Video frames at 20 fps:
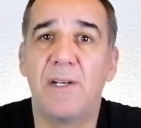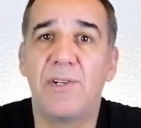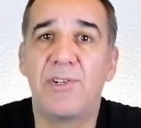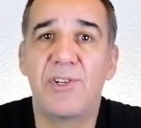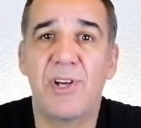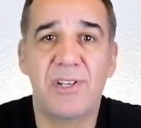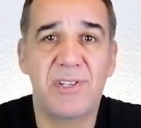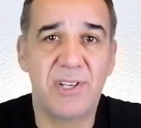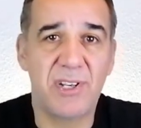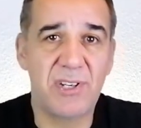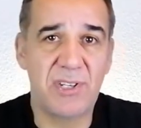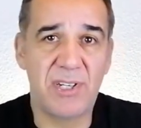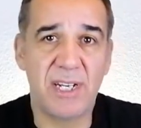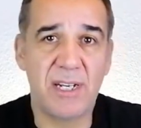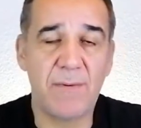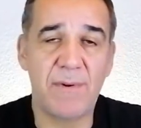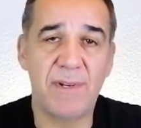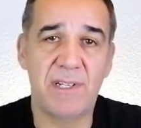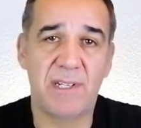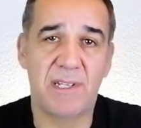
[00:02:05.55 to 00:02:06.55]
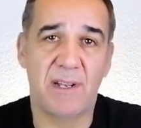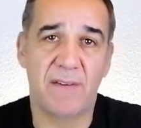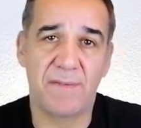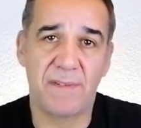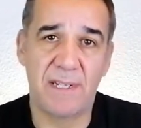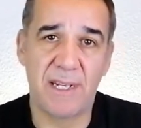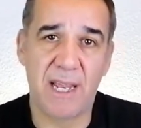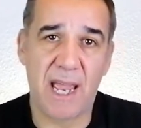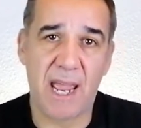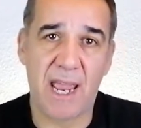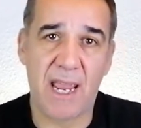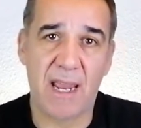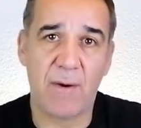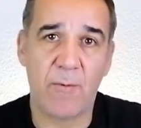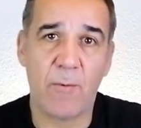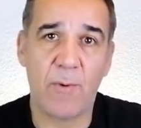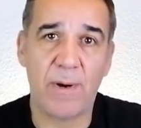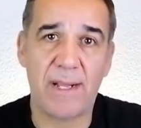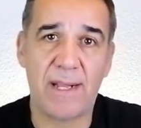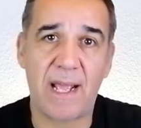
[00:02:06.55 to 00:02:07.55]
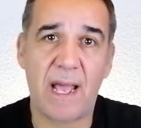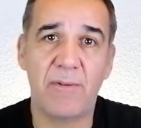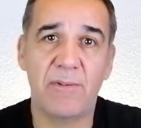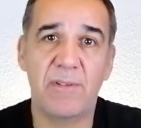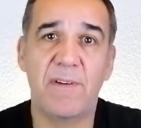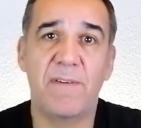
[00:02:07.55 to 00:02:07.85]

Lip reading: just a sequence of day without